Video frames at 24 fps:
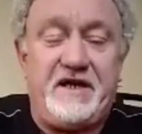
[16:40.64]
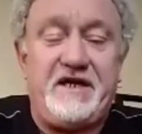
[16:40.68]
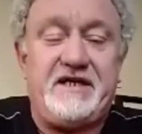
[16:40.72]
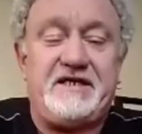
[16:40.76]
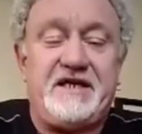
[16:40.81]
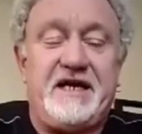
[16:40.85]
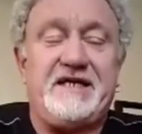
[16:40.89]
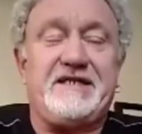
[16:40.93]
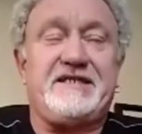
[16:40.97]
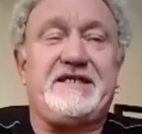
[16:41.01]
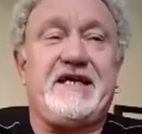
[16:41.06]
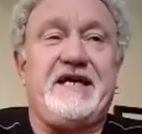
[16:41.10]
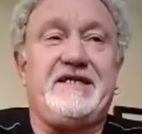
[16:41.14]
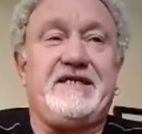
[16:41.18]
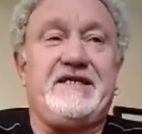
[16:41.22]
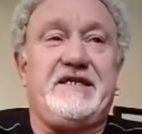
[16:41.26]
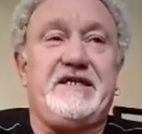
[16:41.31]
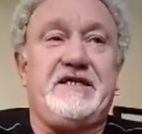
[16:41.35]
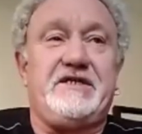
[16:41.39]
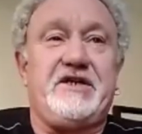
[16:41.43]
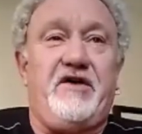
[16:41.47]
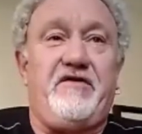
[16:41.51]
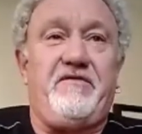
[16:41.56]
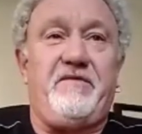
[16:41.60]
that sentence
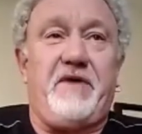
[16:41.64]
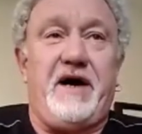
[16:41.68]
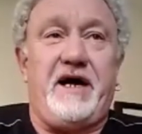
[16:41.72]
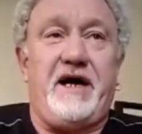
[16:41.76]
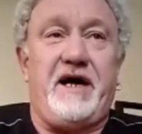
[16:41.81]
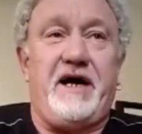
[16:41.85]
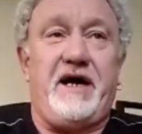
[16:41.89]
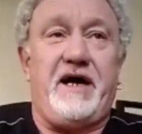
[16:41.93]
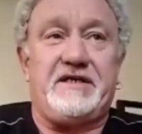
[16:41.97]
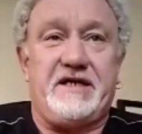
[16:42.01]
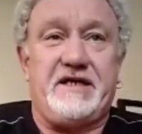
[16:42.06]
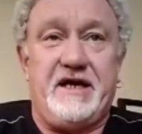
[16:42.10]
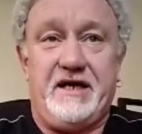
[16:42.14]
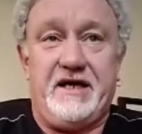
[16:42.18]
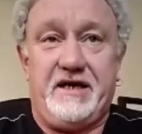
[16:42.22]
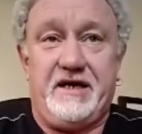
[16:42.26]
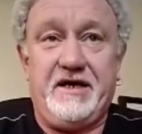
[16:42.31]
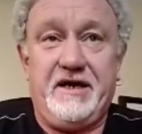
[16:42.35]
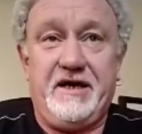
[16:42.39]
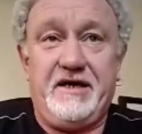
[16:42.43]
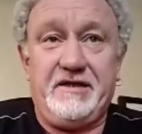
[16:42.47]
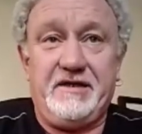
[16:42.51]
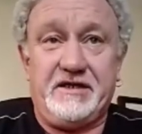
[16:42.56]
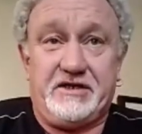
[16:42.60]
off by saying,
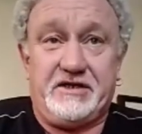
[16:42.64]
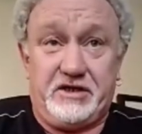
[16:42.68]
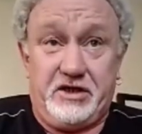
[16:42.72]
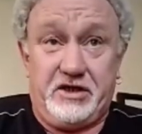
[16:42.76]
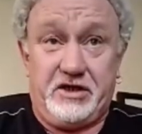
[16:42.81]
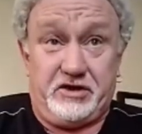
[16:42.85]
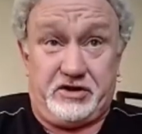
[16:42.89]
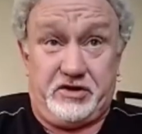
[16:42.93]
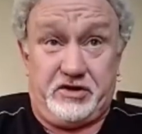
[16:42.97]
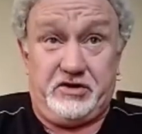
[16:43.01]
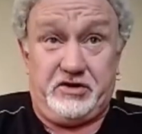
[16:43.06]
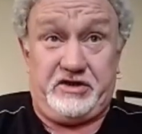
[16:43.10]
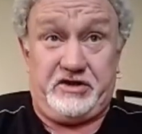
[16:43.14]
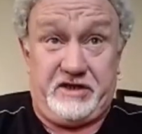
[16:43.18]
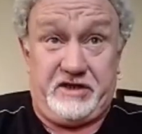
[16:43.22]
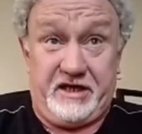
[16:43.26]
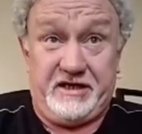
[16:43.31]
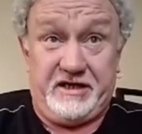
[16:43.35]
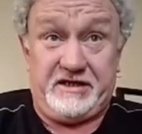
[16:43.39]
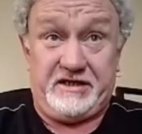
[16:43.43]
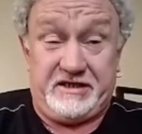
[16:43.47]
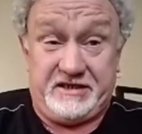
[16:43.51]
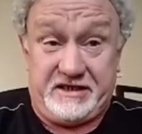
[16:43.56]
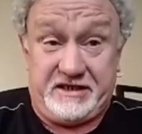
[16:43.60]
"There's no such thing
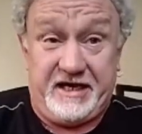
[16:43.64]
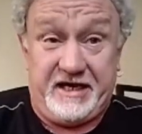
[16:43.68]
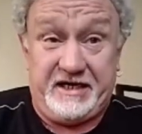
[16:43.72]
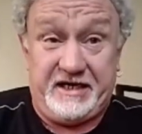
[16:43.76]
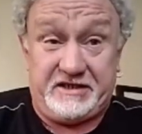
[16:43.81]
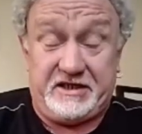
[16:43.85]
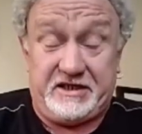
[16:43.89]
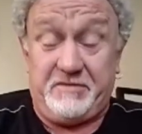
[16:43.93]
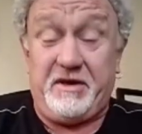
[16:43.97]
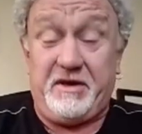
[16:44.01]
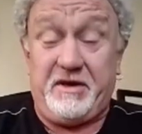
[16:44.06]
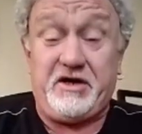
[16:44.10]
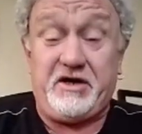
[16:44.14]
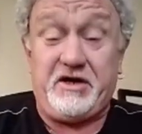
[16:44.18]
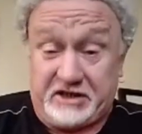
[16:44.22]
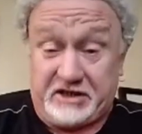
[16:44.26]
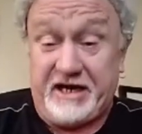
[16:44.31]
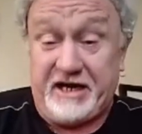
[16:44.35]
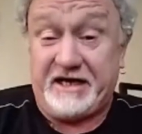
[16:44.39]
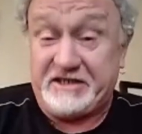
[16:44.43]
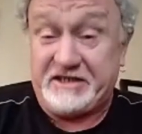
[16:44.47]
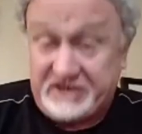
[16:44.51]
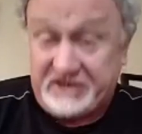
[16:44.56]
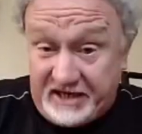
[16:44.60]
as society because I
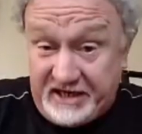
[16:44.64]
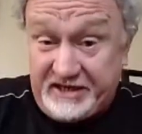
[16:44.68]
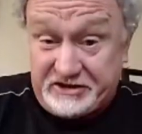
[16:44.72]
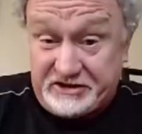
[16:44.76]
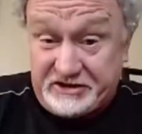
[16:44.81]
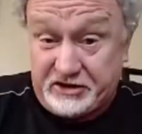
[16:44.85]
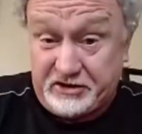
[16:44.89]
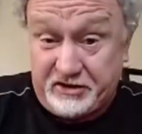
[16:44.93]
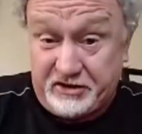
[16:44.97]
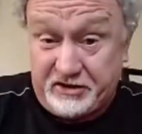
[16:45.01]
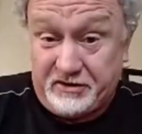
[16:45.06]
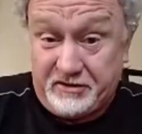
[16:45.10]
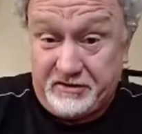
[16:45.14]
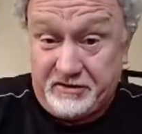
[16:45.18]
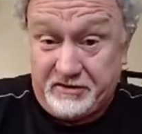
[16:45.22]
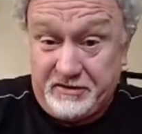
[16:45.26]
say so."